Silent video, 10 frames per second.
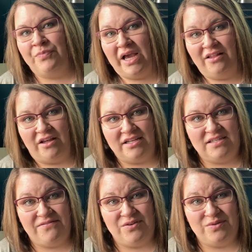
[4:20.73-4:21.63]
I lost
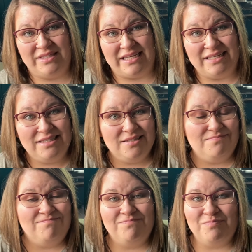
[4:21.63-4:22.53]
a few seeds,
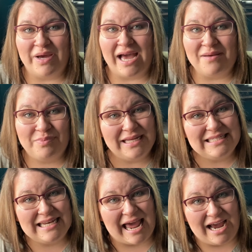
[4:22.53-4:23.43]
but I
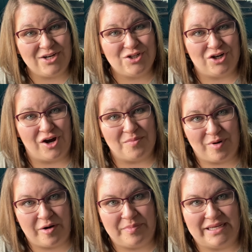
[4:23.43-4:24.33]
planted extra on
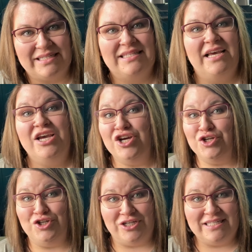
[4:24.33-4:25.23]
purpose
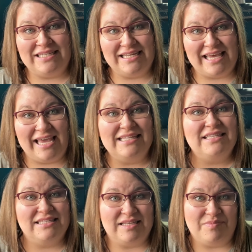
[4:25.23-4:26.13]
just in case
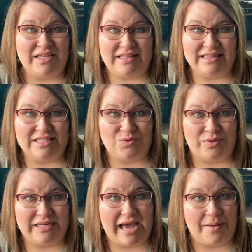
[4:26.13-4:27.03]
something like this were
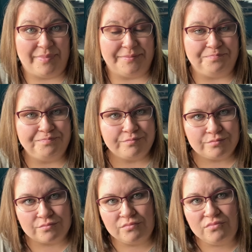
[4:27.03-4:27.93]
to happen.
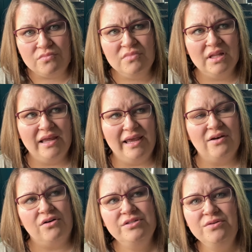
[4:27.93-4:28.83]
And
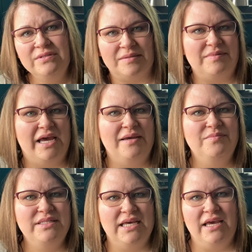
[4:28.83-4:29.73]
also sometimes